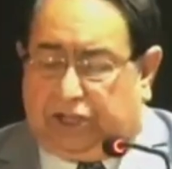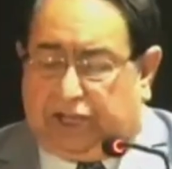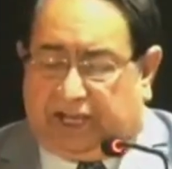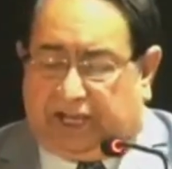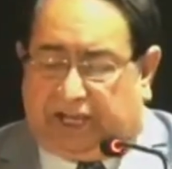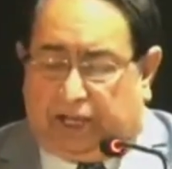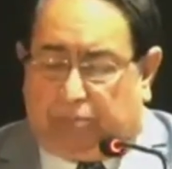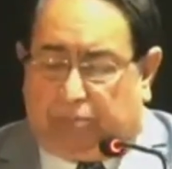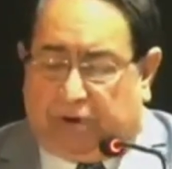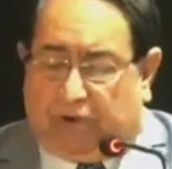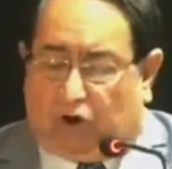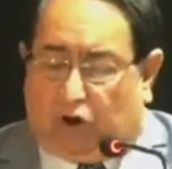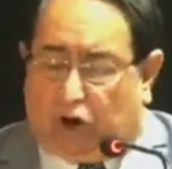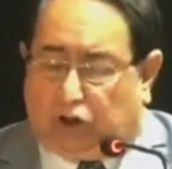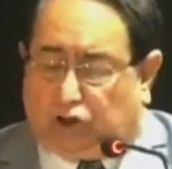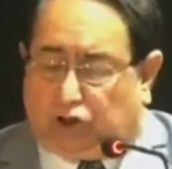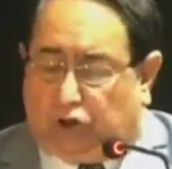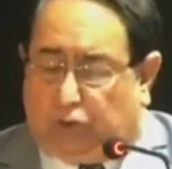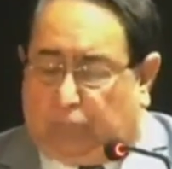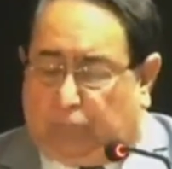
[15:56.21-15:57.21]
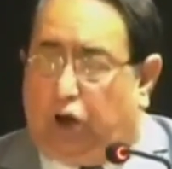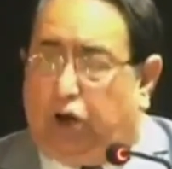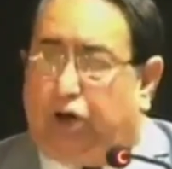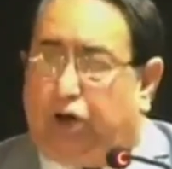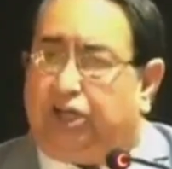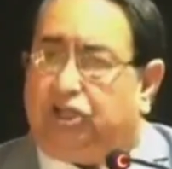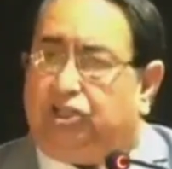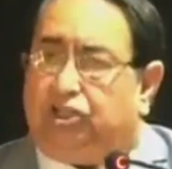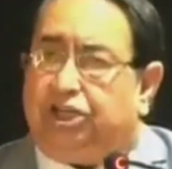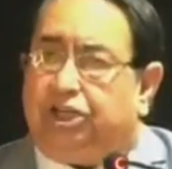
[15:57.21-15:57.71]
They keep a watch on
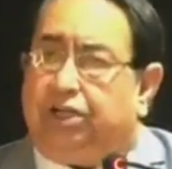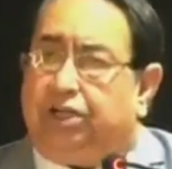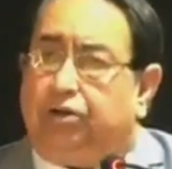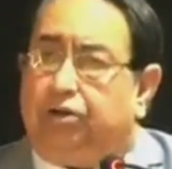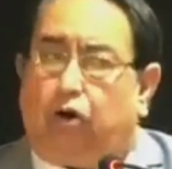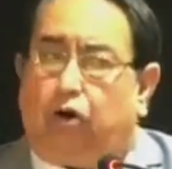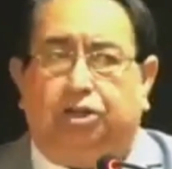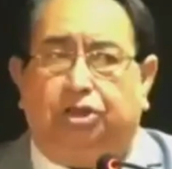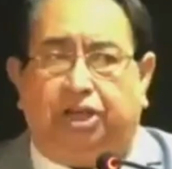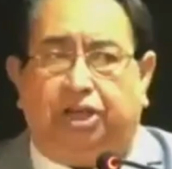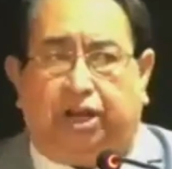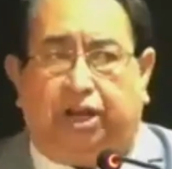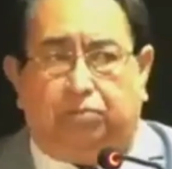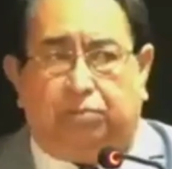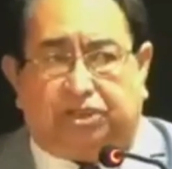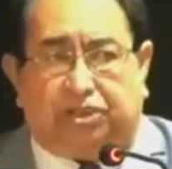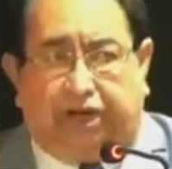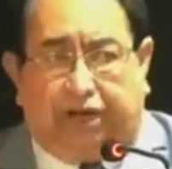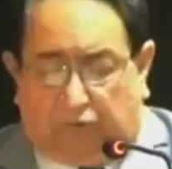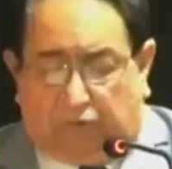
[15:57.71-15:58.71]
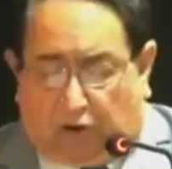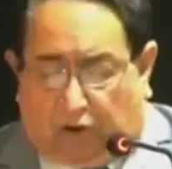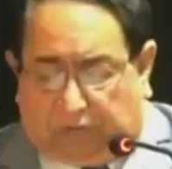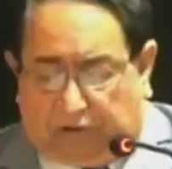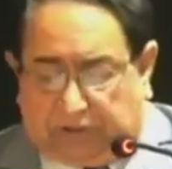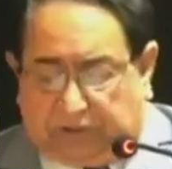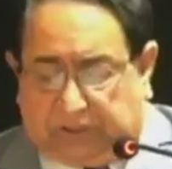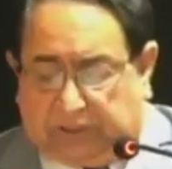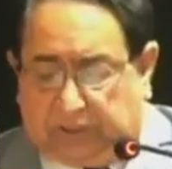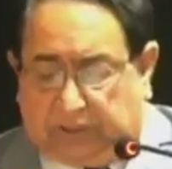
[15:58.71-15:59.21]
politicians, on the administrative
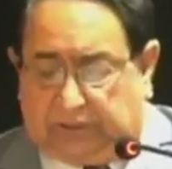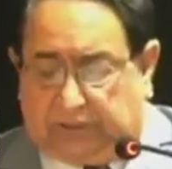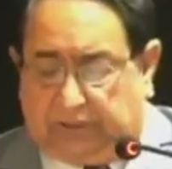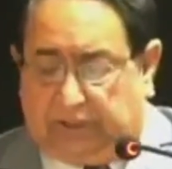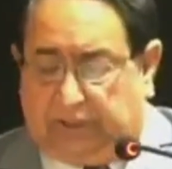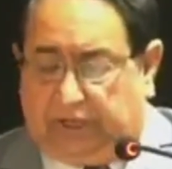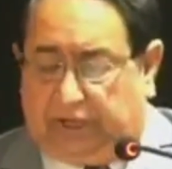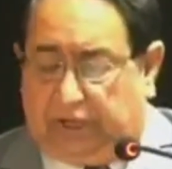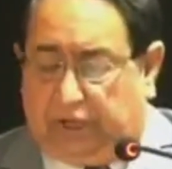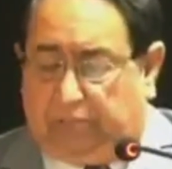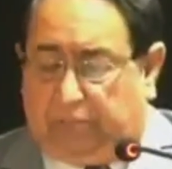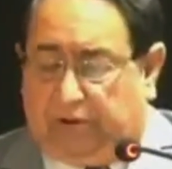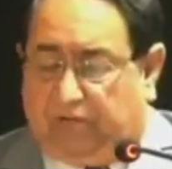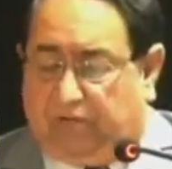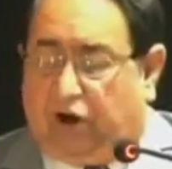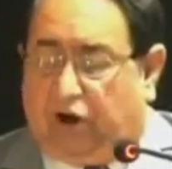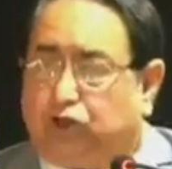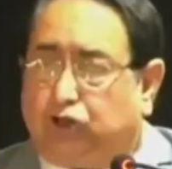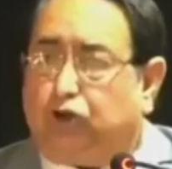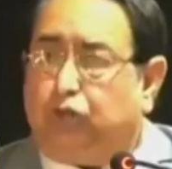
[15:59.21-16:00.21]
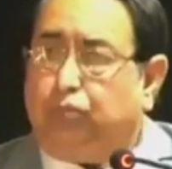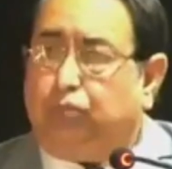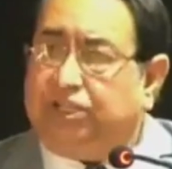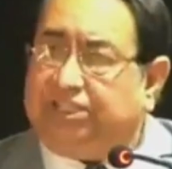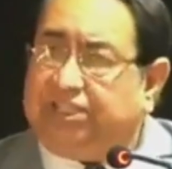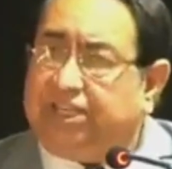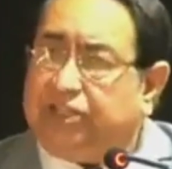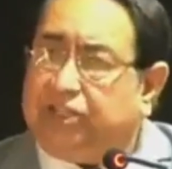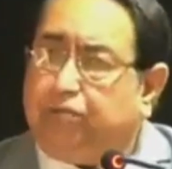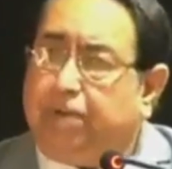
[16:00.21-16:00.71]
officers, they a watch
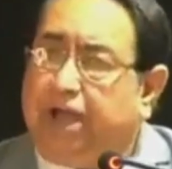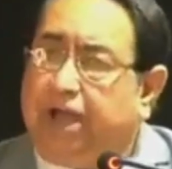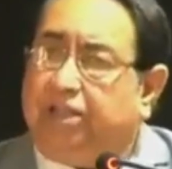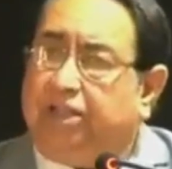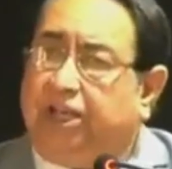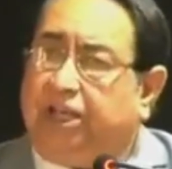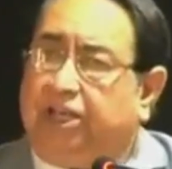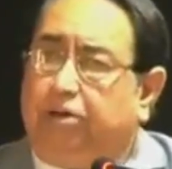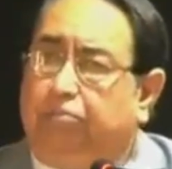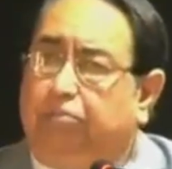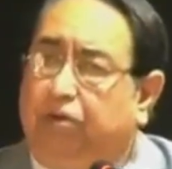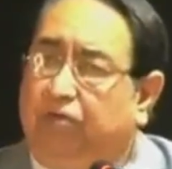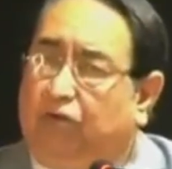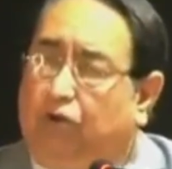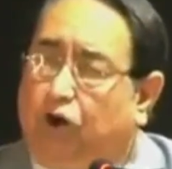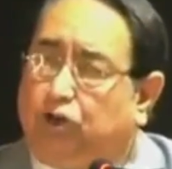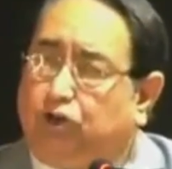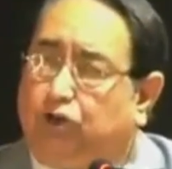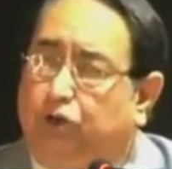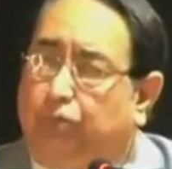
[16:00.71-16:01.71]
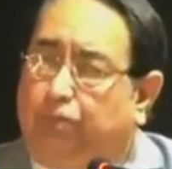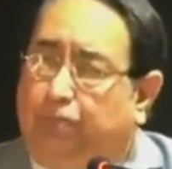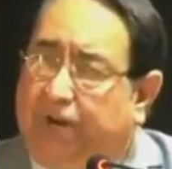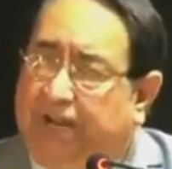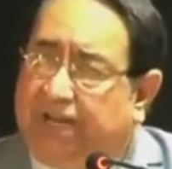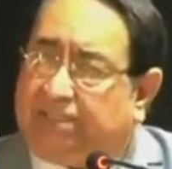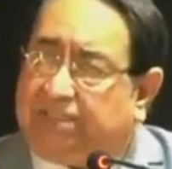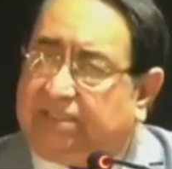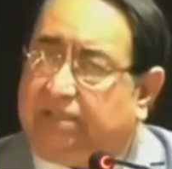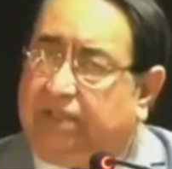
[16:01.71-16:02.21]
on businessmen, they keep a watch
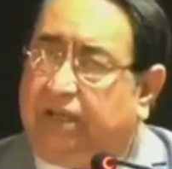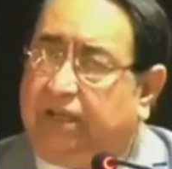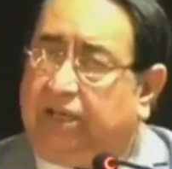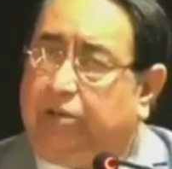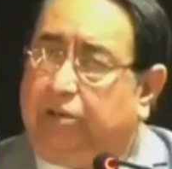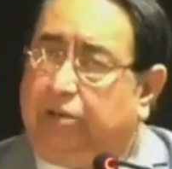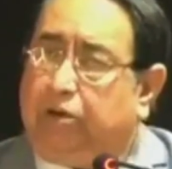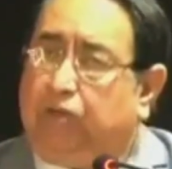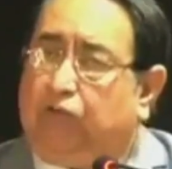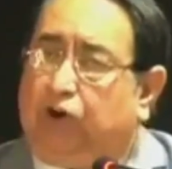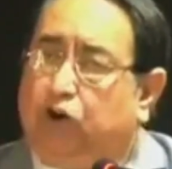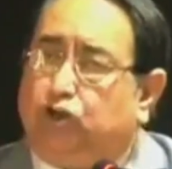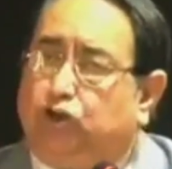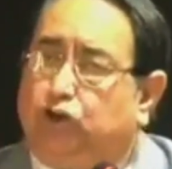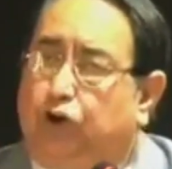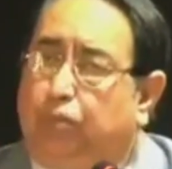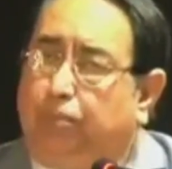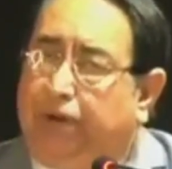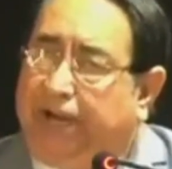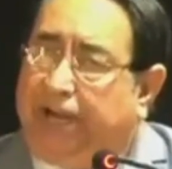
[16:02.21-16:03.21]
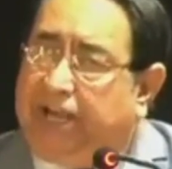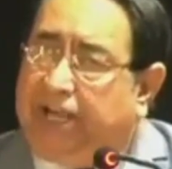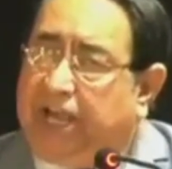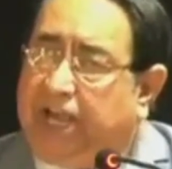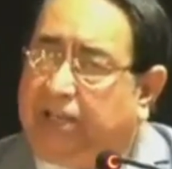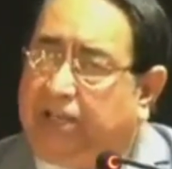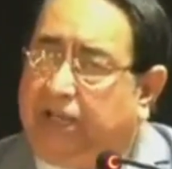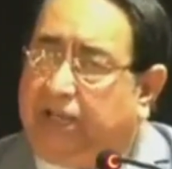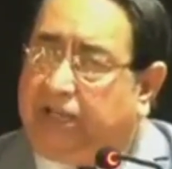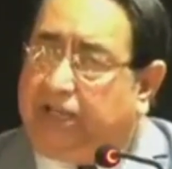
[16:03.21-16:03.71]
on press, they keep a watch on
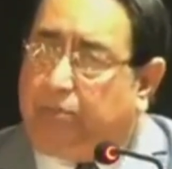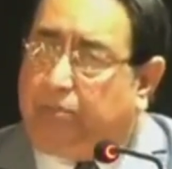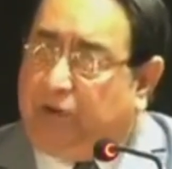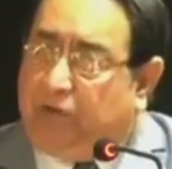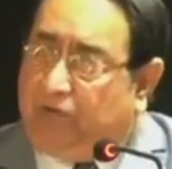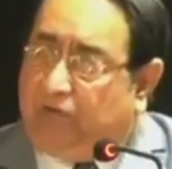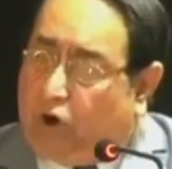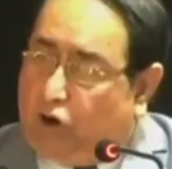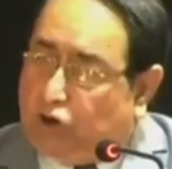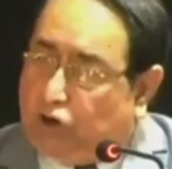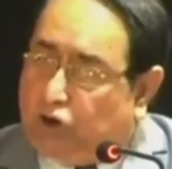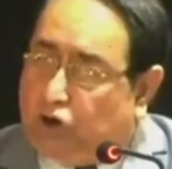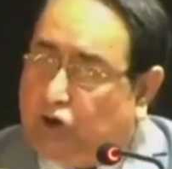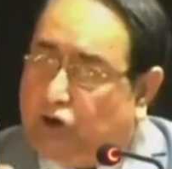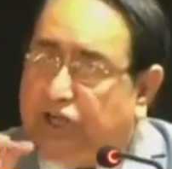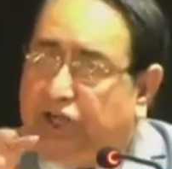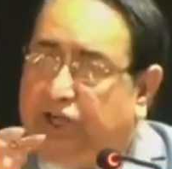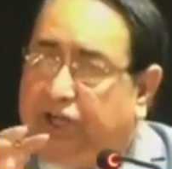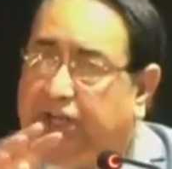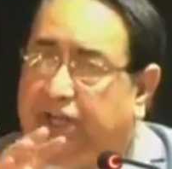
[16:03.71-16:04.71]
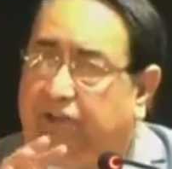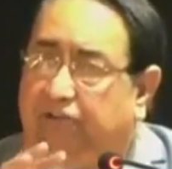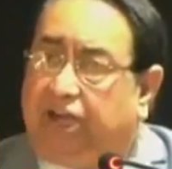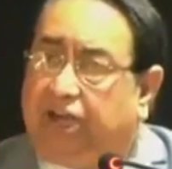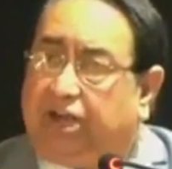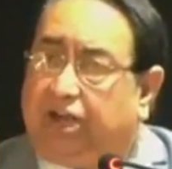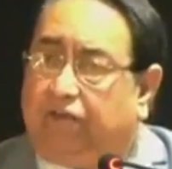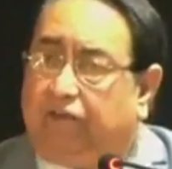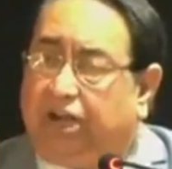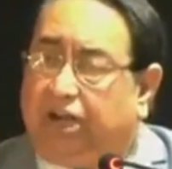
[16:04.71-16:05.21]
media, they keep a watch on the
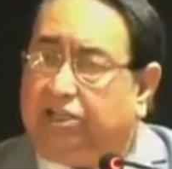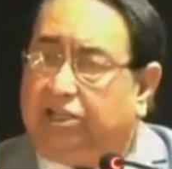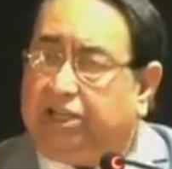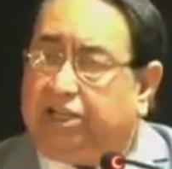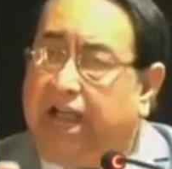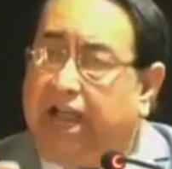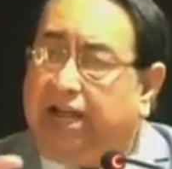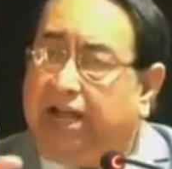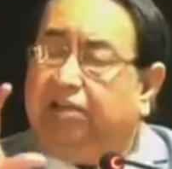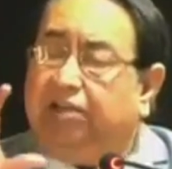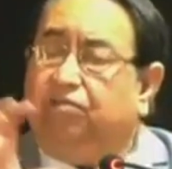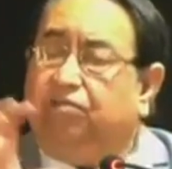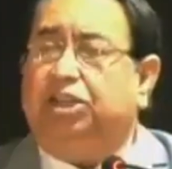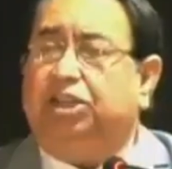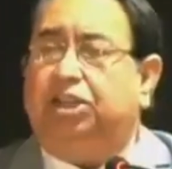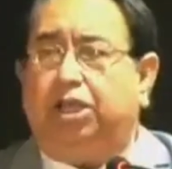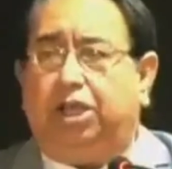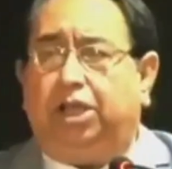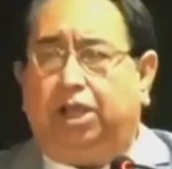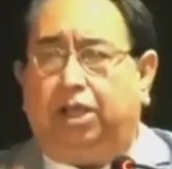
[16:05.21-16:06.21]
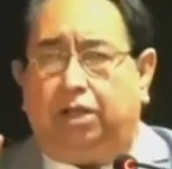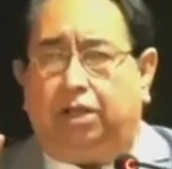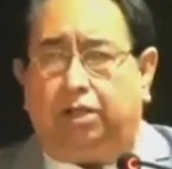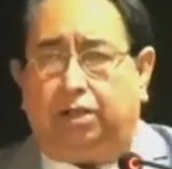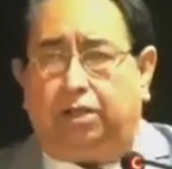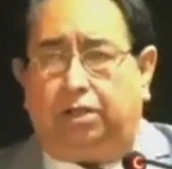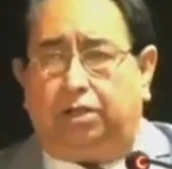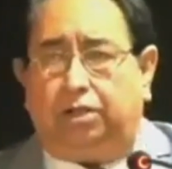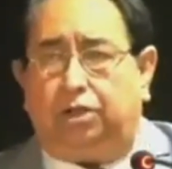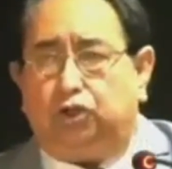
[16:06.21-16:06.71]
TV coverage and even
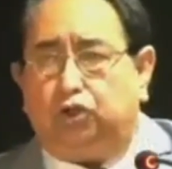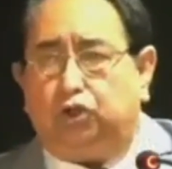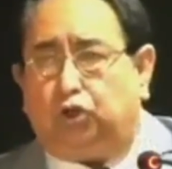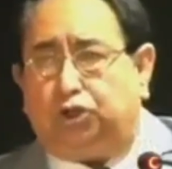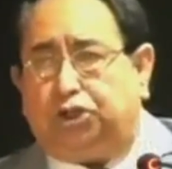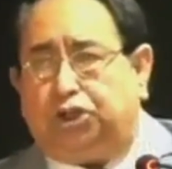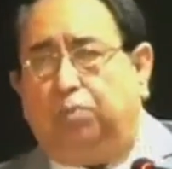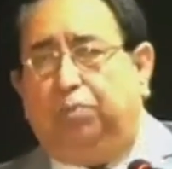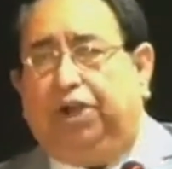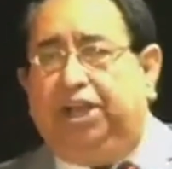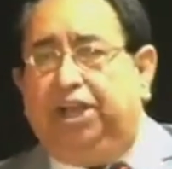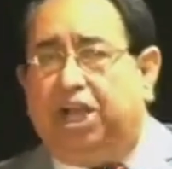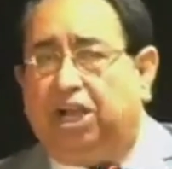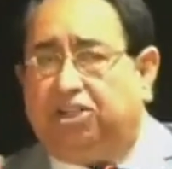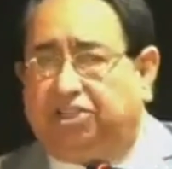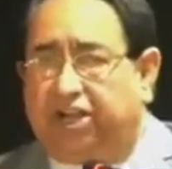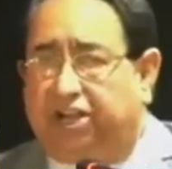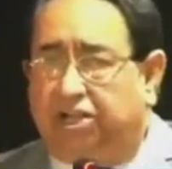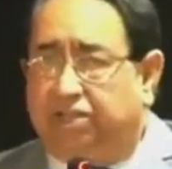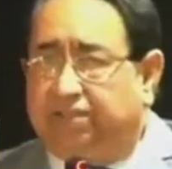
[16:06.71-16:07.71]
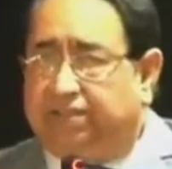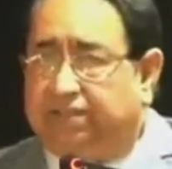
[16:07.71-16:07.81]
the social media